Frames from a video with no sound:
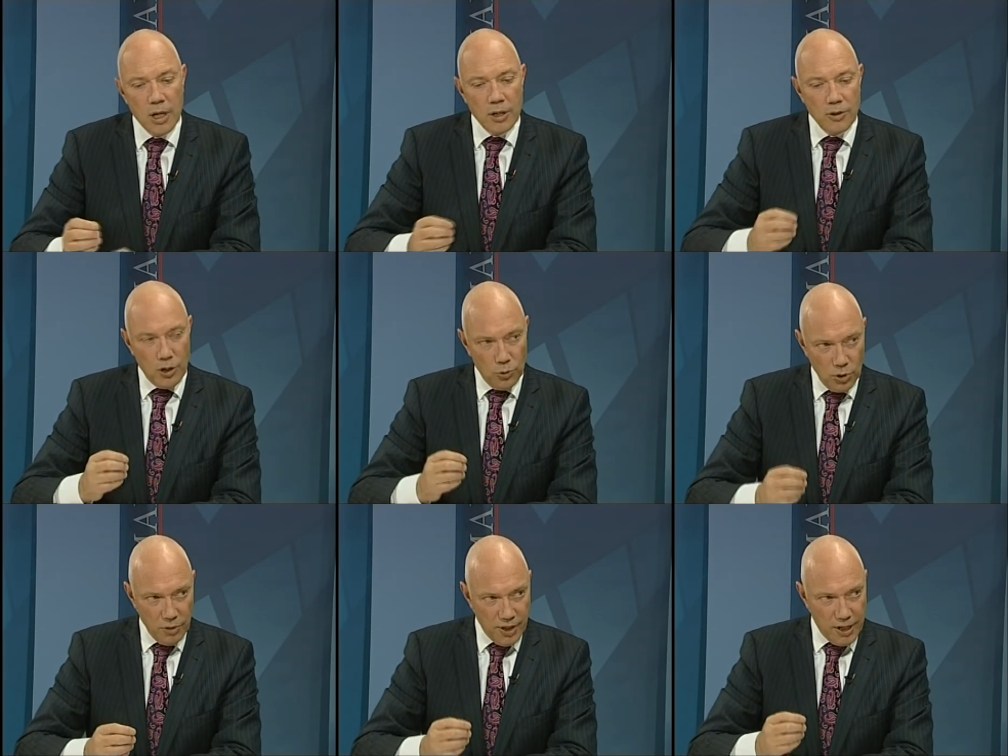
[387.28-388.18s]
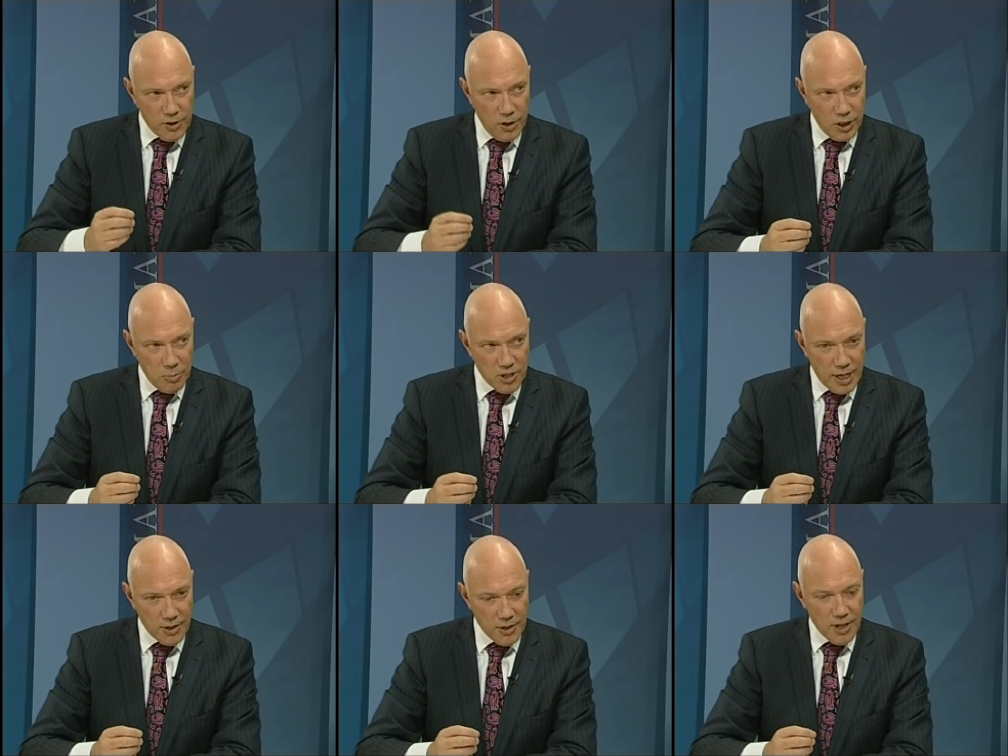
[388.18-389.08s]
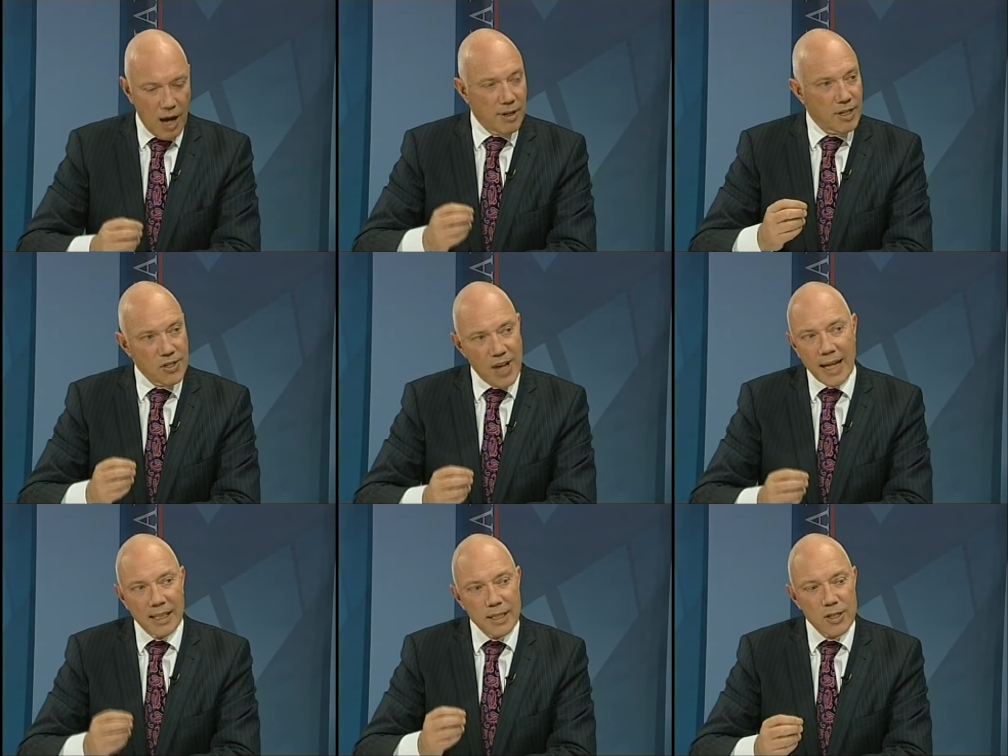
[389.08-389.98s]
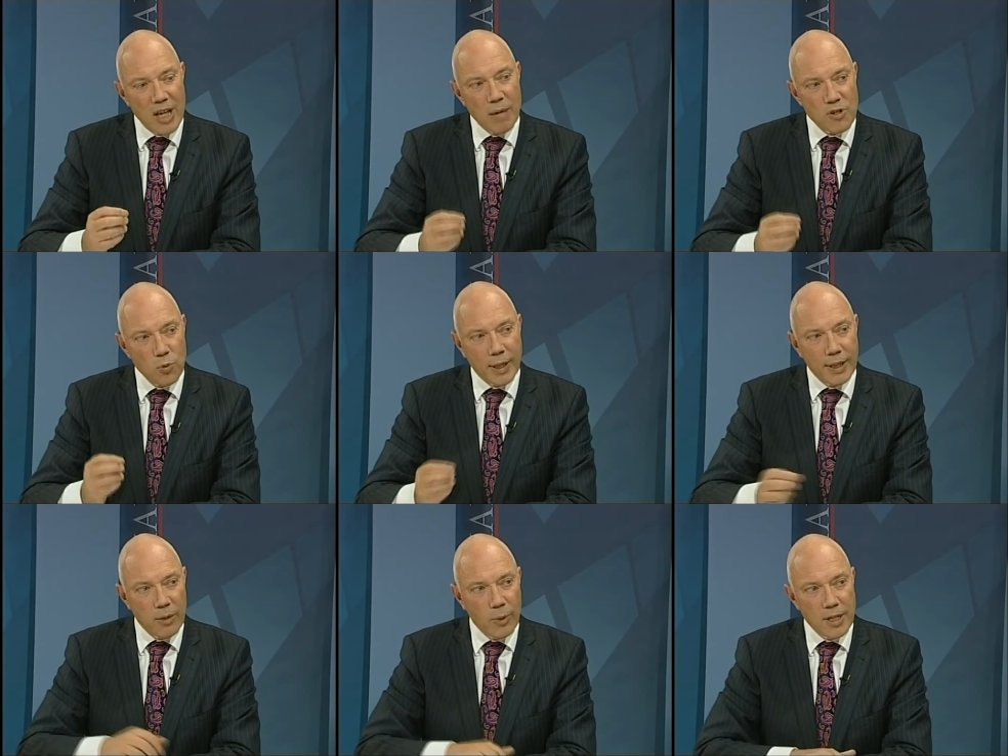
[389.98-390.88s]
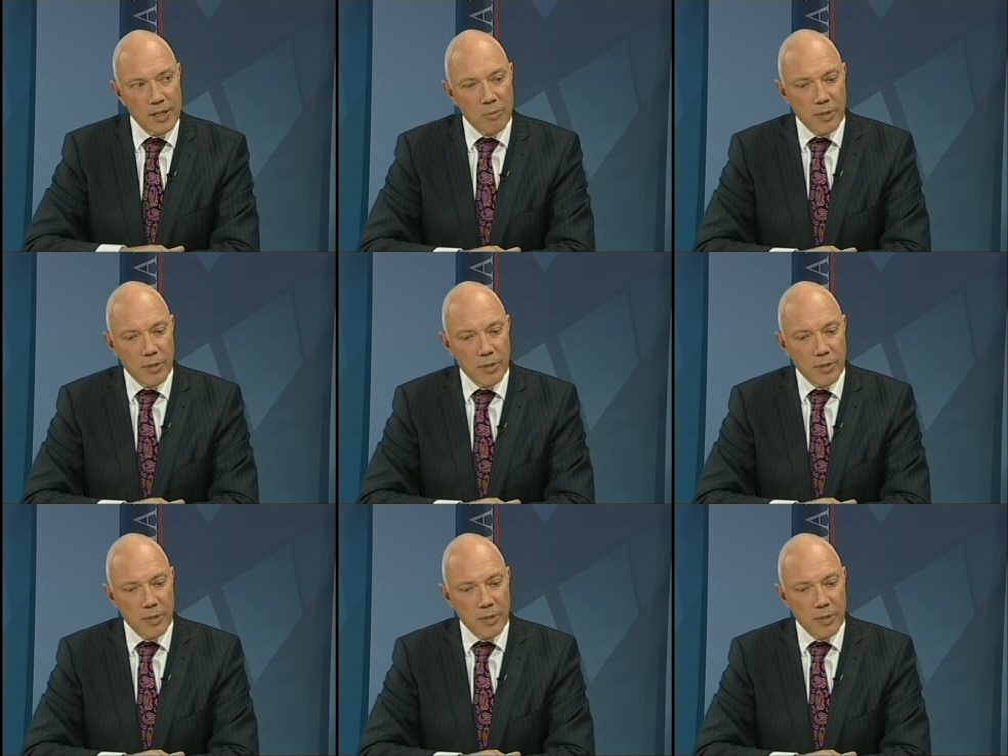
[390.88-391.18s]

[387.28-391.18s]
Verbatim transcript: not all of their circumstances are exactly the same as when they went in.